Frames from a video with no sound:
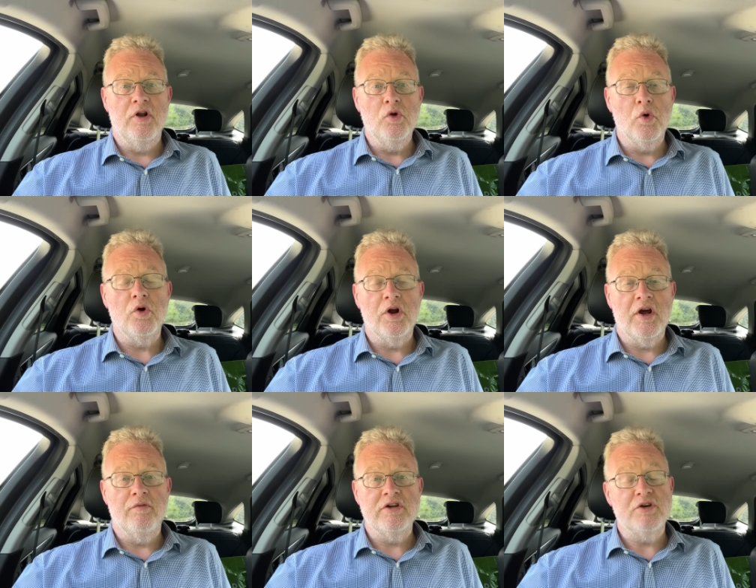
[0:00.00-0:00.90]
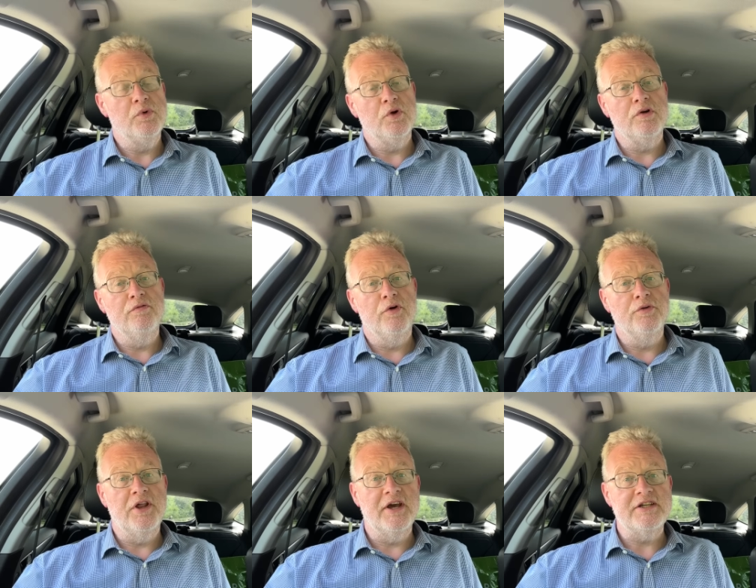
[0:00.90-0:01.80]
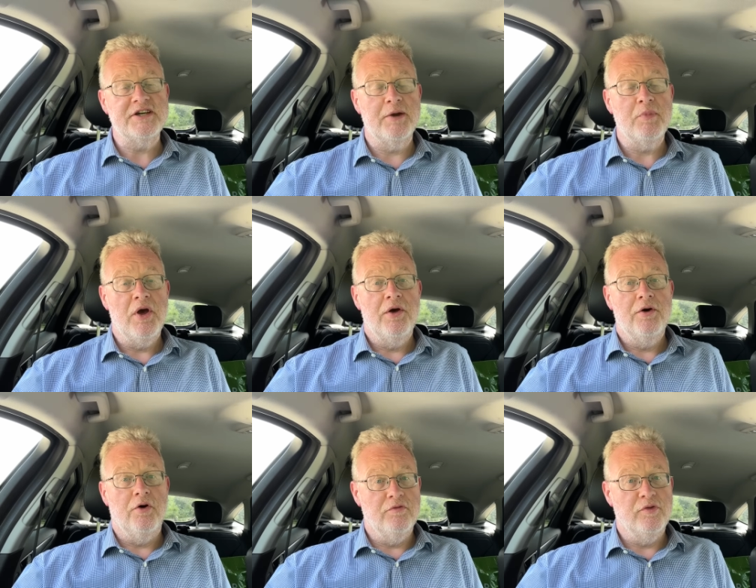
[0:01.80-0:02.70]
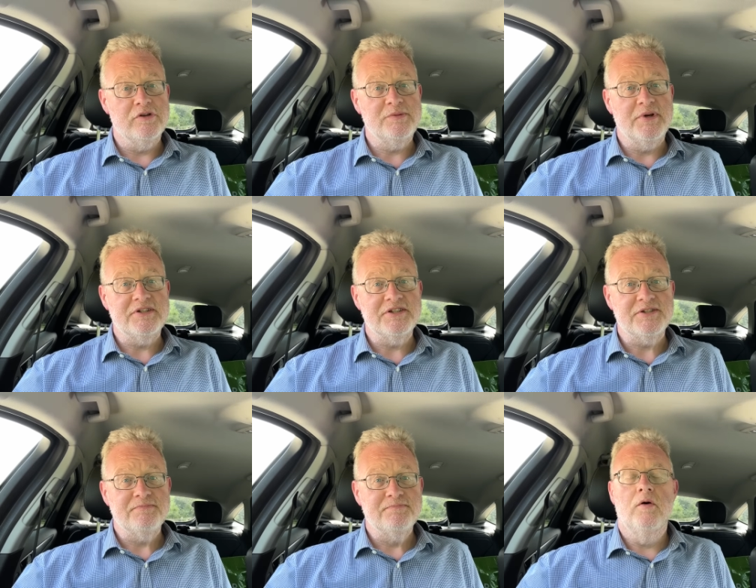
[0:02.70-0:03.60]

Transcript: local coverage that we're looking for in the daytime on 40 meters.